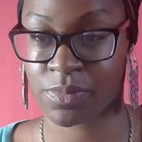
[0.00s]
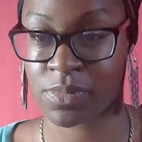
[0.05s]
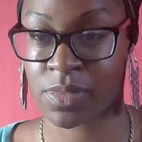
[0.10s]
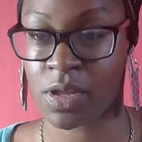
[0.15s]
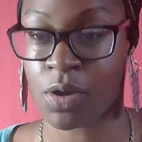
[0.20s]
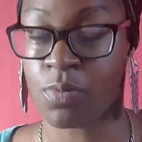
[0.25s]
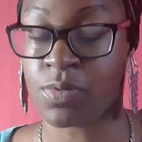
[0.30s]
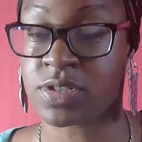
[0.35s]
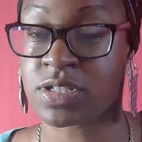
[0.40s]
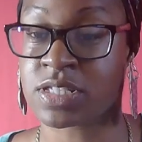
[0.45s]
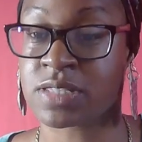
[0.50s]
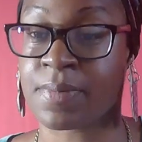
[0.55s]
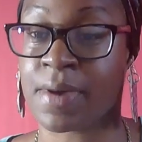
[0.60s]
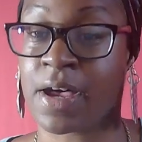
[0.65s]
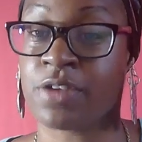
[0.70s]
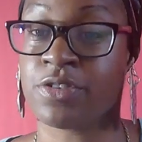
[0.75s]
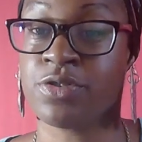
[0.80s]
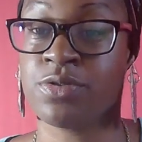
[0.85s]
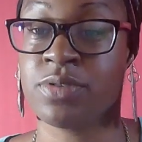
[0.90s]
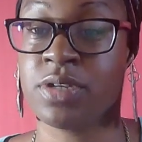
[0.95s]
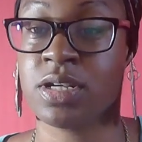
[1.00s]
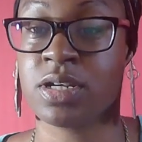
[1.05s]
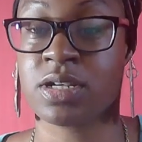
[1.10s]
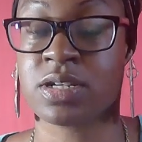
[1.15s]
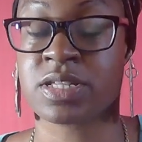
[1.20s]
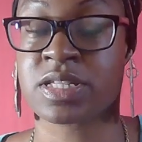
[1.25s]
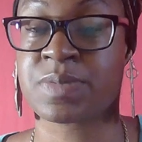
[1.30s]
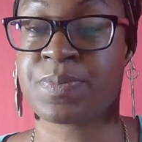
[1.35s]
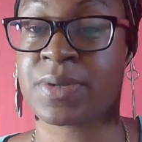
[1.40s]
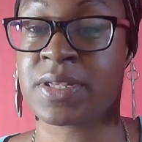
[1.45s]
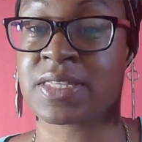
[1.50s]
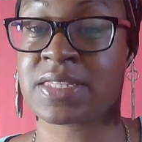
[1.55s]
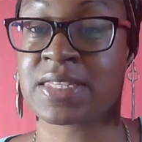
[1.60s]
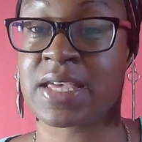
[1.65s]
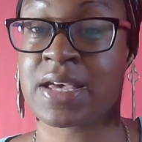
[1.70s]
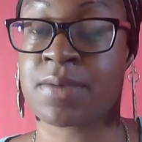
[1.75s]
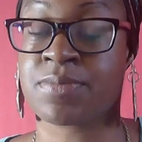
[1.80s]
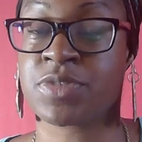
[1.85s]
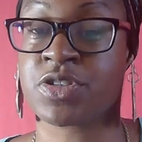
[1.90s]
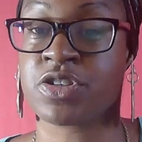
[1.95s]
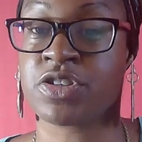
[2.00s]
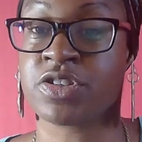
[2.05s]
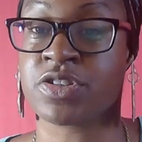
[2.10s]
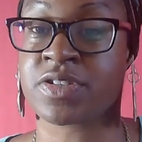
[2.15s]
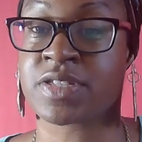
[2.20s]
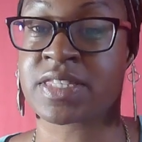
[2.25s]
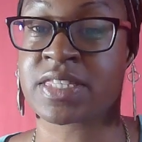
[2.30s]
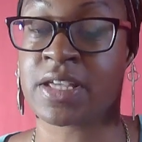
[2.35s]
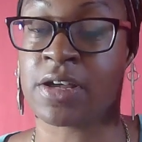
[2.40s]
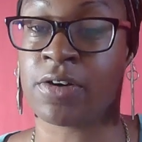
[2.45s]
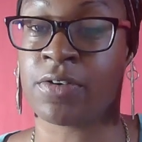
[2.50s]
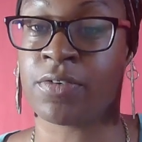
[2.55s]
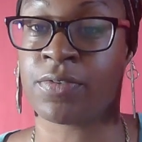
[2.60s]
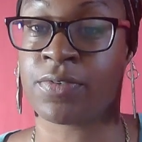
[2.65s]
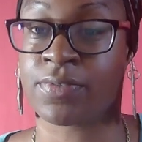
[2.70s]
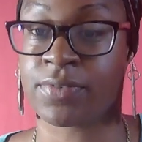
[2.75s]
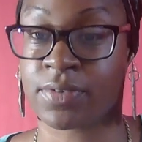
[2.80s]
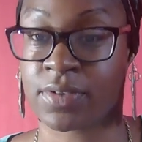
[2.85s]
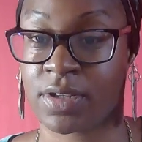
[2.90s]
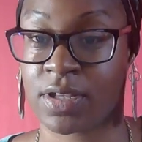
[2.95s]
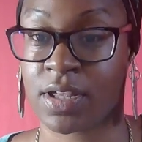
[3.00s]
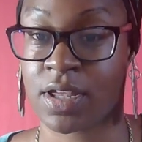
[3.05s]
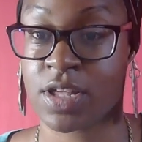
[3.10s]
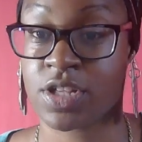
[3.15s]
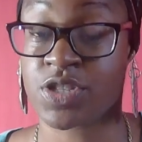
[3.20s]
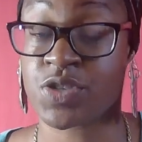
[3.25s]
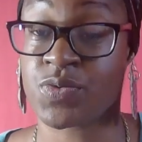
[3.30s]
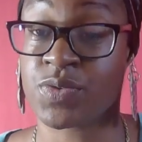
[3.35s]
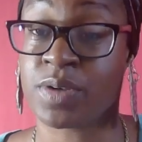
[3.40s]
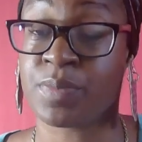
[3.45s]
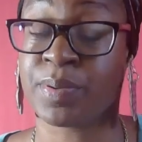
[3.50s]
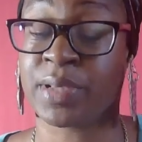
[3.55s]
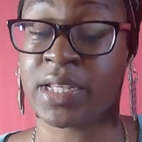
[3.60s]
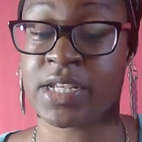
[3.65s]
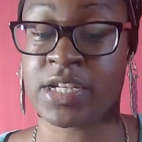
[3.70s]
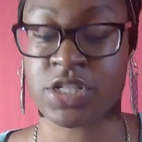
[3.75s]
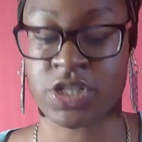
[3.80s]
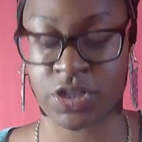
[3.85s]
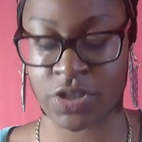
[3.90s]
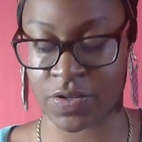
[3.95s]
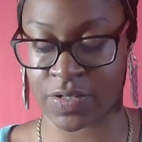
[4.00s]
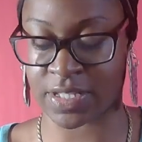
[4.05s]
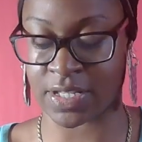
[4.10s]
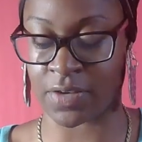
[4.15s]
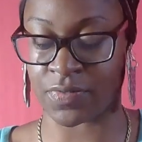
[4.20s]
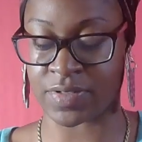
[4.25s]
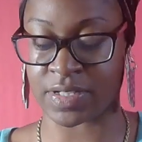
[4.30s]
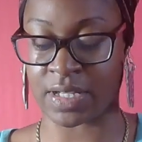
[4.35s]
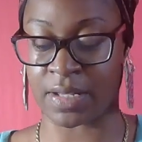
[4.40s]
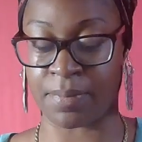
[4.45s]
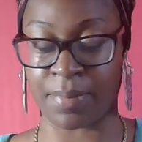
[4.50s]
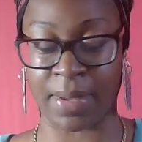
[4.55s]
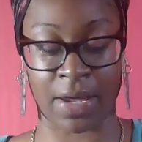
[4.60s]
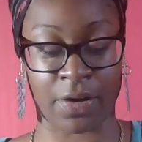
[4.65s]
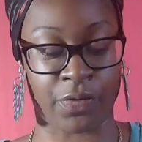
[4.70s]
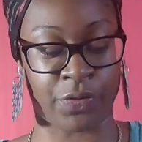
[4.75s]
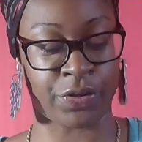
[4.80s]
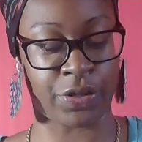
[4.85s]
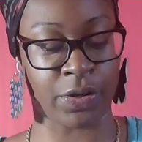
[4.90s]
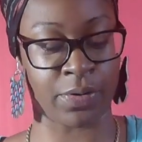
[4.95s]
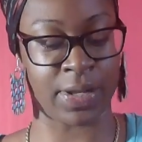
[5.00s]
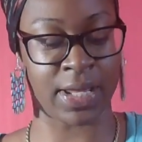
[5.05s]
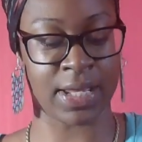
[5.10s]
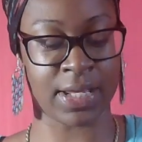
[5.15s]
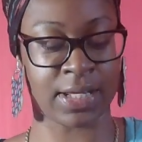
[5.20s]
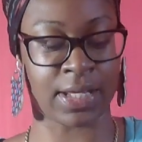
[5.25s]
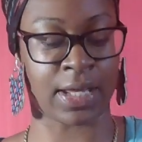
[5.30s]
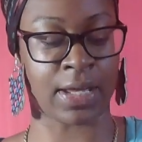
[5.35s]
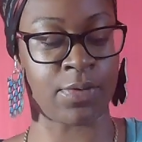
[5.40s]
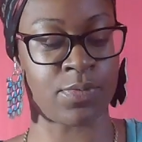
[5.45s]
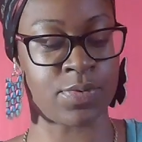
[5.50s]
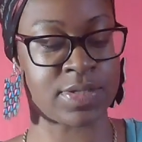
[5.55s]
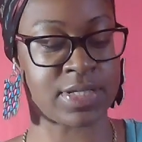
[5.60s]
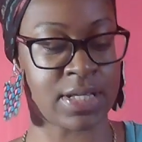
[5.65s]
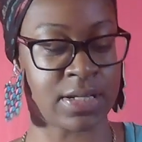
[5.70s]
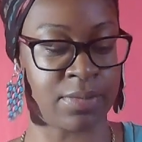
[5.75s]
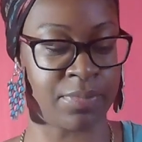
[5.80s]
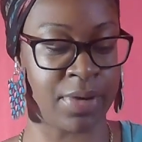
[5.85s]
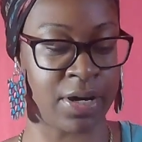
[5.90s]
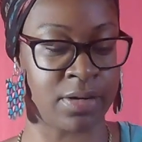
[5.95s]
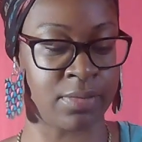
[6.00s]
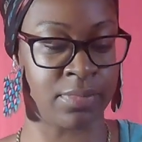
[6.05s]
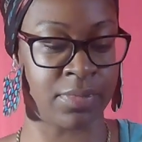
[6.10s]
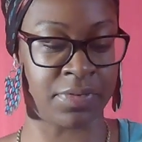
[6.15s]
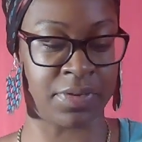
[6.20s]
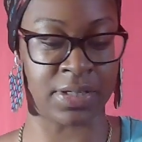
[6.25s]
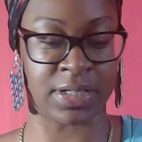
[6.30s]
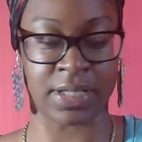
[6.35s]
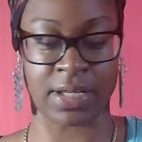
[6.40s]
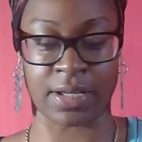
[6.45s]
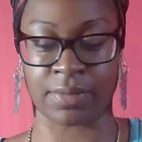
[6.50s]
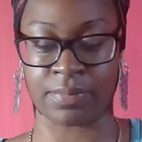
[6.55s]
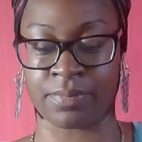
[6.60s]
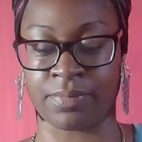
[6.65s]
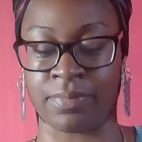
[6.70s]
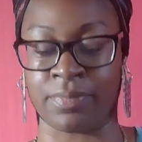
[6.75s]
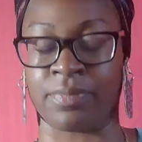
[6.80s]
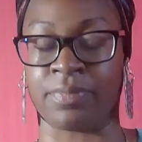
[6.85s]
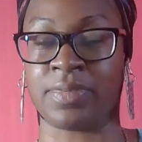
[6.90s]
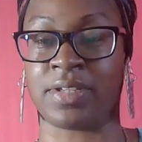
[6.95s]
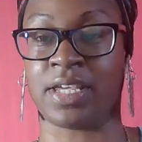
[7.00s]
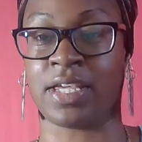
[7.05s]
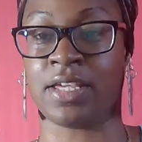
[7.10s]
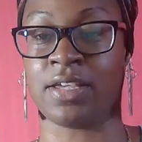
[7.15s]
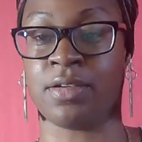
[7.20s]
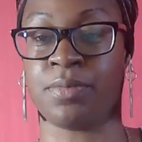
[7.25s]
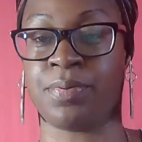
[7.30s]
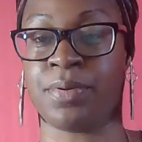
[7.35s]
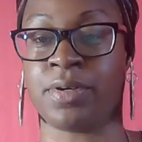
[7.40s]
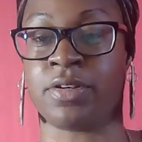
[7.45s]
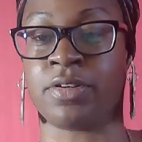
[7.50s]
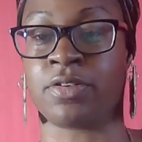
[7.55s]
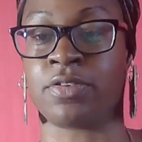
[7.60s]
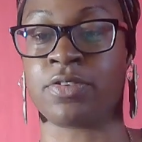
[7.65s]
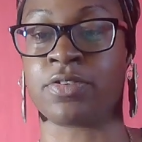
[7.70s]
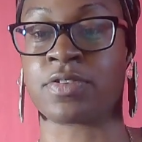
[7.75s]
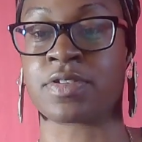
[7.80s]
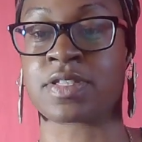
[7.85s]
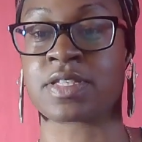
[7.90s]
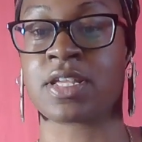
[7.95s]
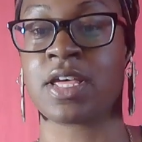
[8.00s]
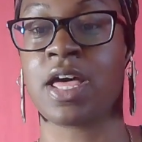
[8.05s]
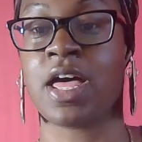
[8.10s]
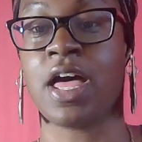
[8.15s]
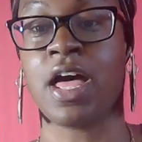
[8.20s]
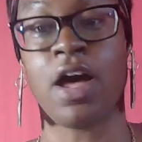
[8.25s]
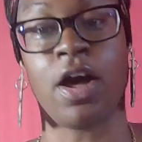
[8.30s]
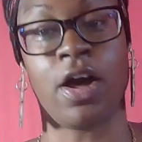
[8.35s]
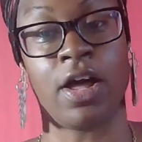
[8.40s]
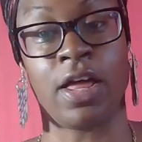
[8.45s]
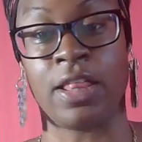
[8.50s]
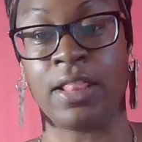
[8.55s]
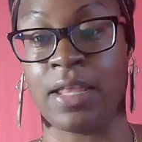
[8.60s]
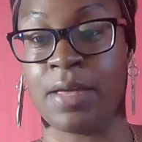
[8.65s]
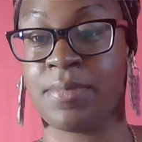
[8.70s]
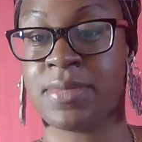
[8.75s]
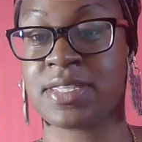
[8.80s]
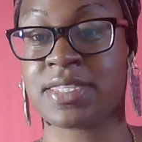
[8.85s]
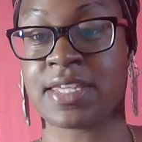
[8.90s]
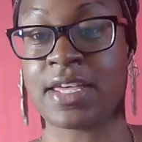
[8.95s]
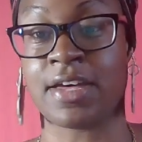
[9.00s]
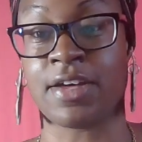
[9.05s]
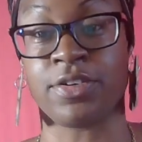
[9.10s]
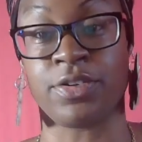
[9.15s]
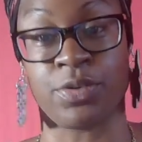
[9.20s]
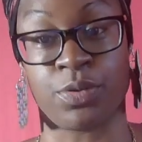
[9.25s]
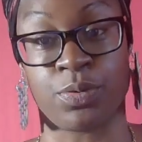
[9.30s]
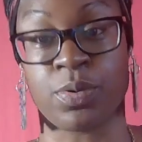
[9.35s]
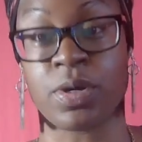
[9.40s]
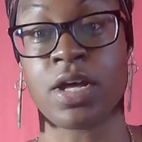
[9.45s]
which is about you needing to spend time to yourself, to replenish yourself, to get back on your A game. What's at the bottom of the deck? King of Pentacles. And let me tell you,